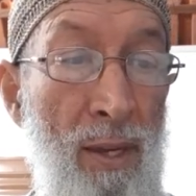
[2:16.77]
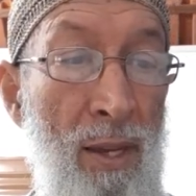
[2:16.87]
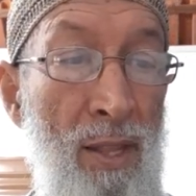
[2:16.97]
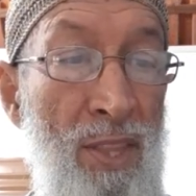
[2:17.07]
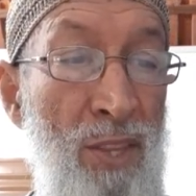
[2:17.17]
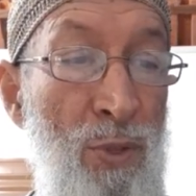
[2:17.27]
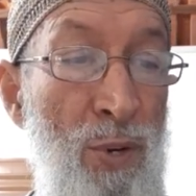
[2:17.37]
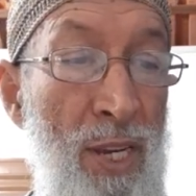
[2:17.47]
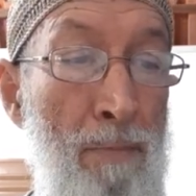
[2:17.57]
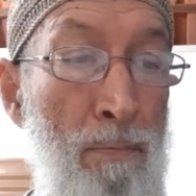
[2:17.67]
the
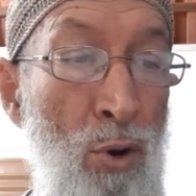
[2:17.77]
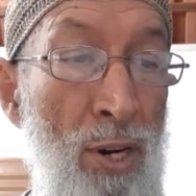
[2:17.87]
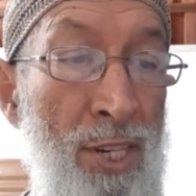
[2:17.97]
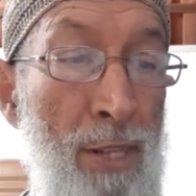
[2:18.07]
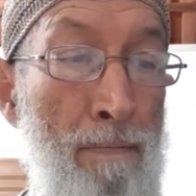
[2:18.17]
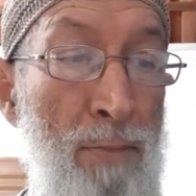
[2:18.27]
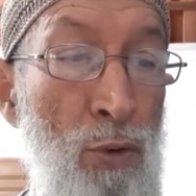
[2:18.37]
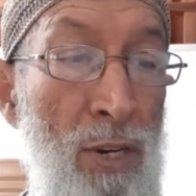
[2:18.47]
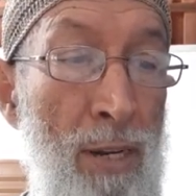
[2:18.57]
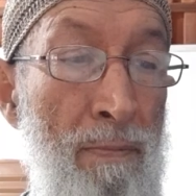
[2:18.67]
three important
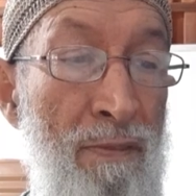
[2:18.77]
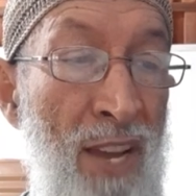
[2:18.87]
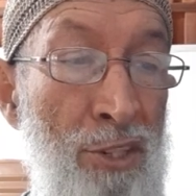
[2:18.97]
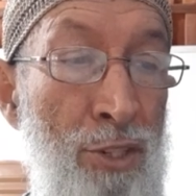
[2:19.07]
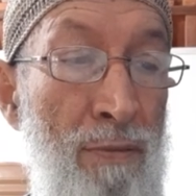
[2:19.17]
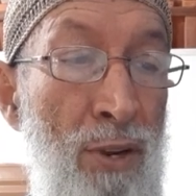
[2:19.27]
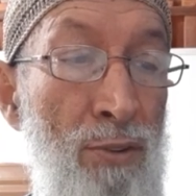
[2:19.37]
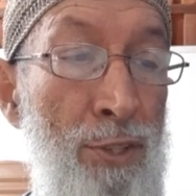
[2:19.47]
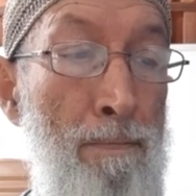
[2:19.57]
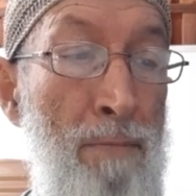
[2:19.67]
pilgrim
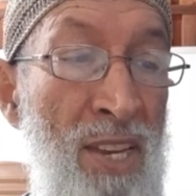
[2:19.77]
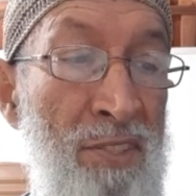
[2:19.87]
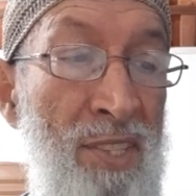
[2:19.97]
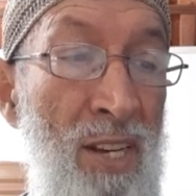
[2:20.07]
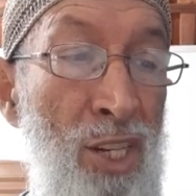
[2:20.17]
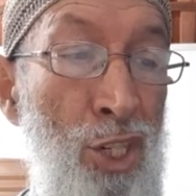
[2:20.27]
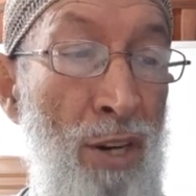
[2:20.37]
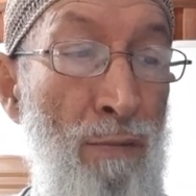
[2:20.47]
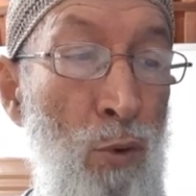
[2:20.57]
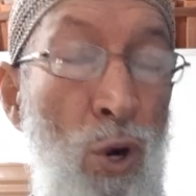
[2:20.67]
festivals, Pesach,
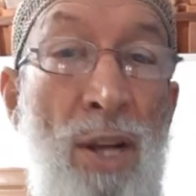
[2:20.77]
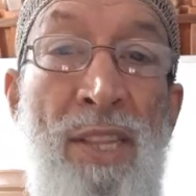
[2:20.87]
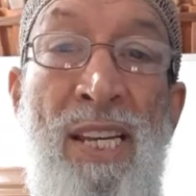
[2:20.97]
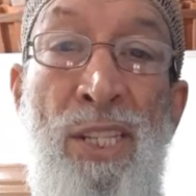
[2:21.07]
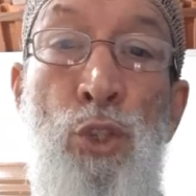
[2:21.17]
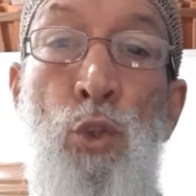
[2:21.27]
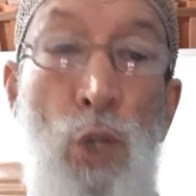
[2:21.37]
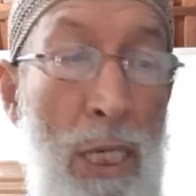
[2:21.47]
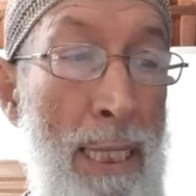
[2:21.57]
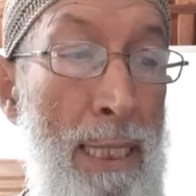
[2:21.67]
Shavuot, and
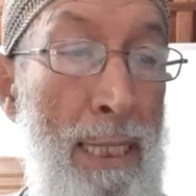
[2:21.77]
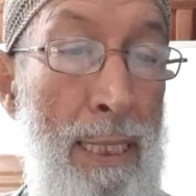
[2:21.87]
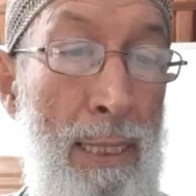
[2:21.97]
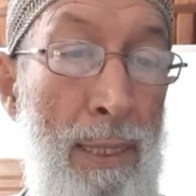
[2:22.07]
Sukkot,